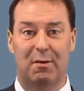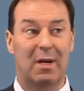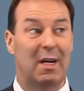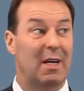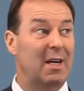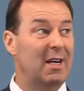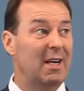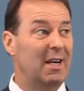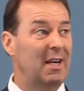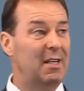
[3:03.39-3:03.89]

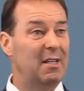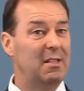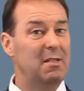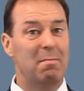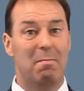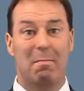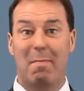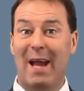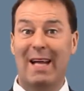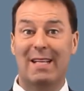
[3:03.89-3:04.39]
It
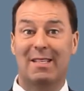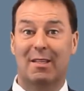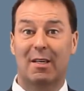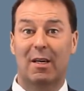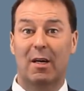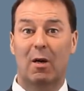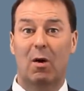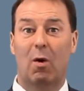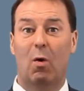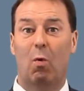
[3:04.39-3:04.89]
doesn't
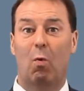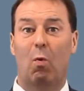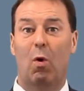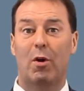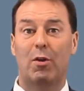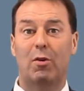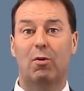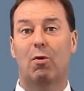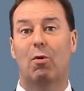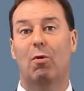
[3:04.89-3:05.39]
matter
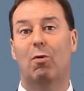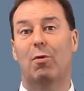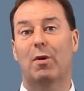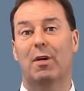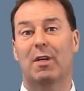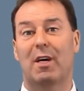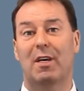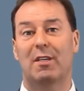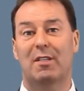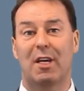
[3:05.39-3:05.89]
what your
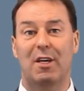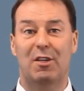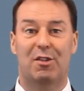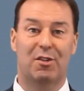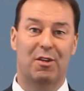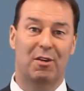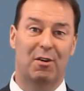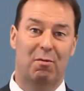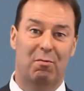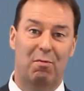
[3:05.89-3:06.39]

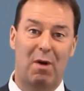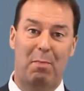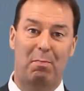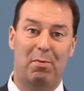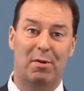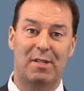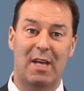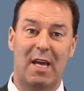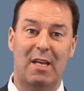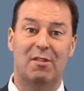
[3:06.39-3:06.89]
organization
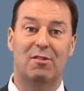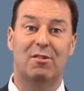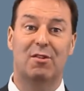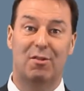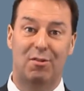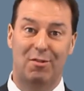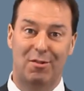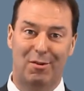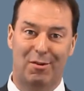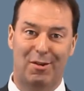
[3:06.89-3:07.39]

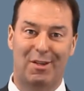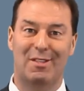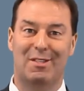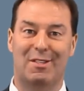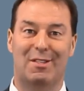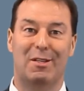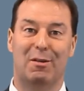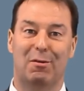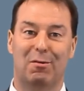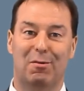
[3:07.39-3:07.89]
represents, you can
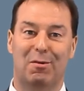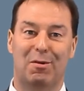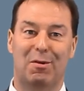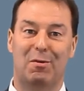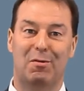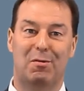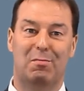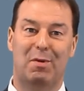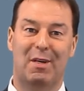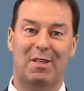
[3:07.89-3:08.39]
still
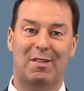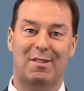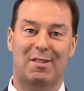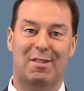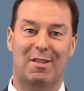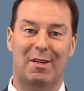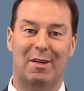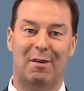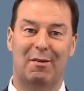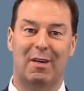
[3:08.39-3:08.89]
use
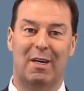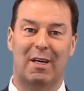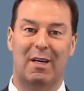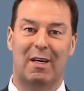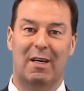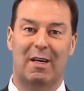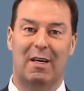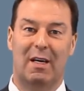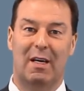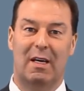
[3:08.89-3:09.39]
PRINCE2.
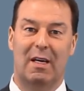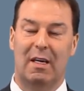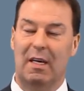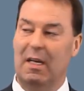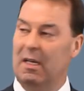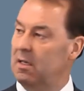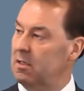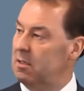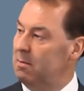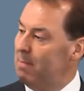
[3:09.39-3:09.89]

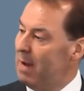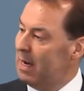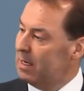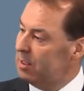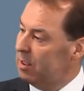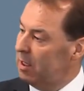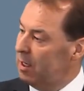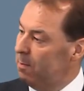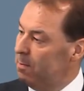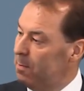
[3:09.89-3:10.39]
It doesn't
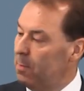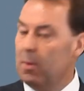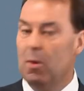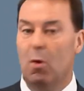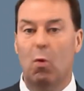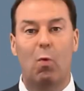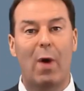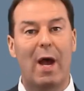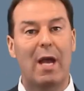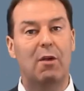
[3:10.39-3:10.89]
matter
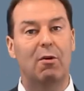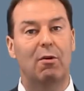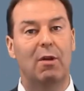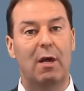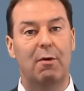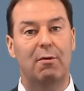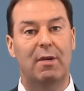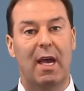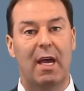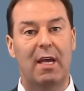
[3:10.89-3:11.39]
where you're
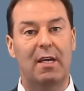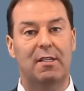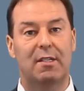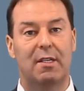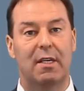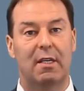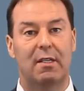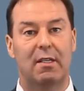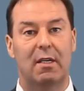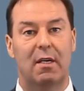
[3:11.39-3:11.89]

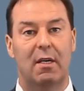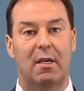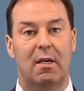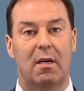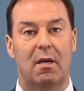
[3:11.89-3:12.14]
located.